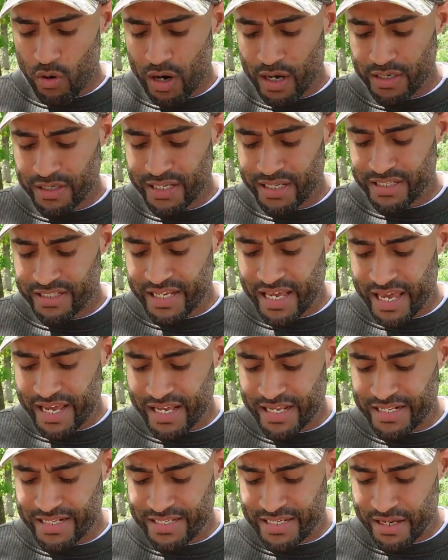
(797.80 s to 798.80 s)
hunting take
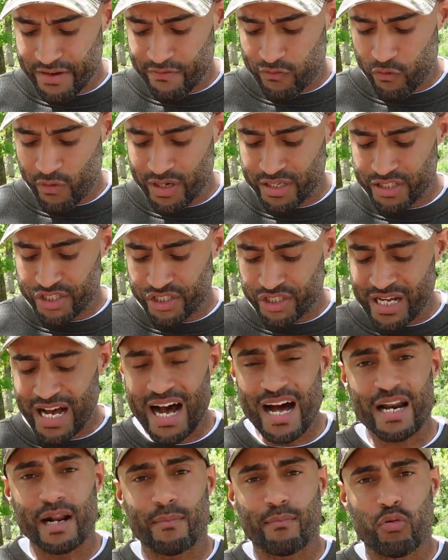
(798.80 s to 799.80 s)
a different
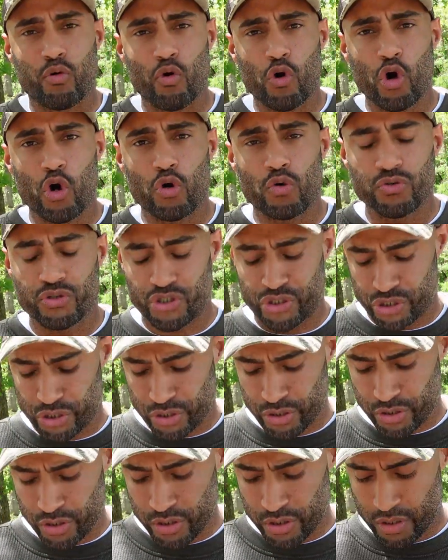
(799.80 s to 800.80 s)
shot approach
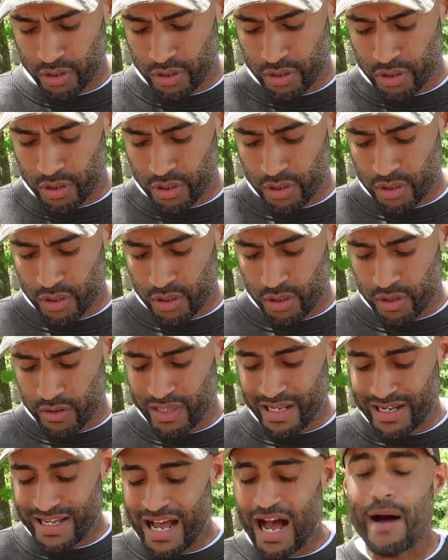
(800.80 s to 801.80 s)

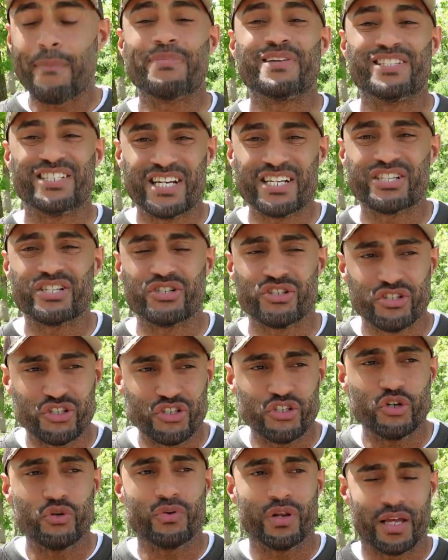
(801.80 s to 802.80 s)
than competition
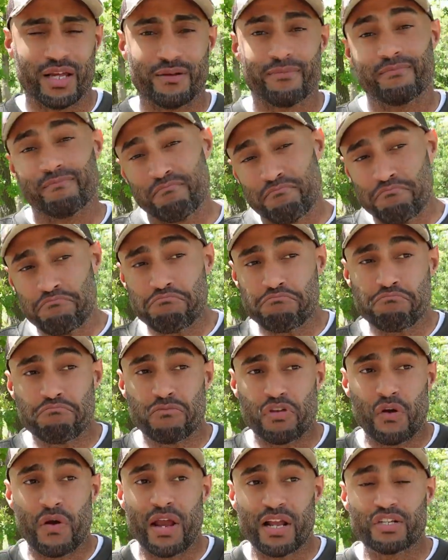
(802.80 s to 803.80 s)
shooting?
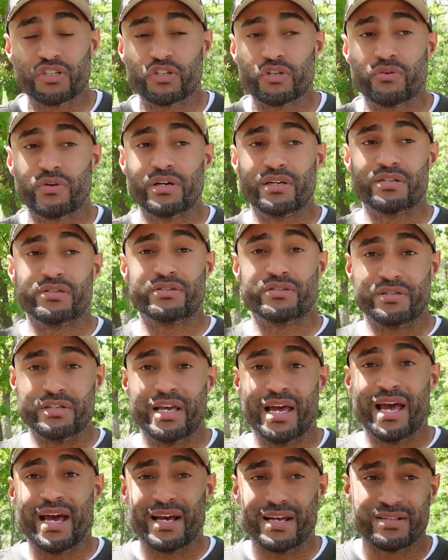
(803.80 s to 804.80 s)
The answer is
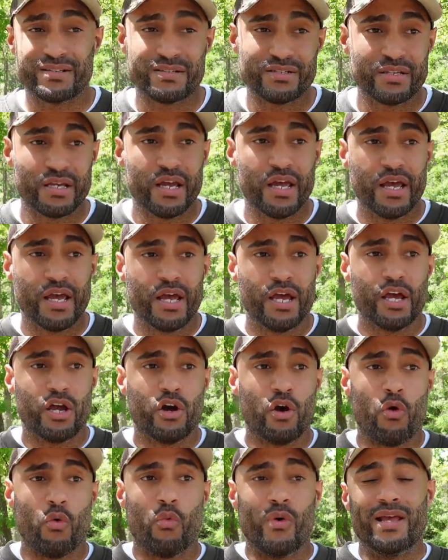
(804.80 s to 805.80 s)
yes.
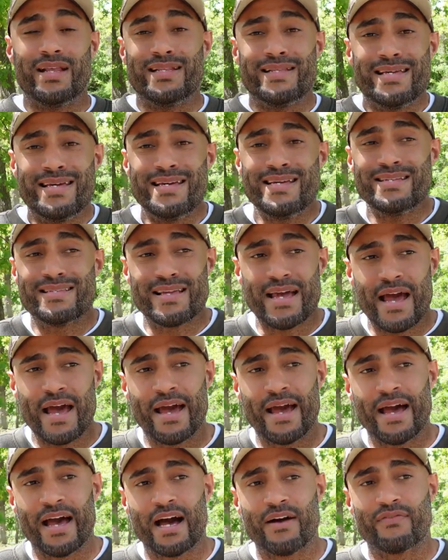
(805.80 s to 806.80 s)
We need to
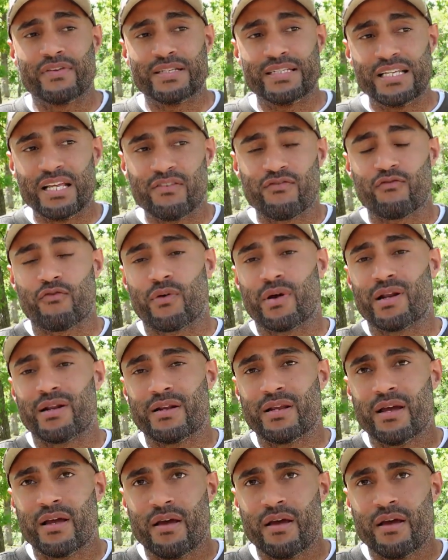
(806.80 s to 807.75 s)
have a different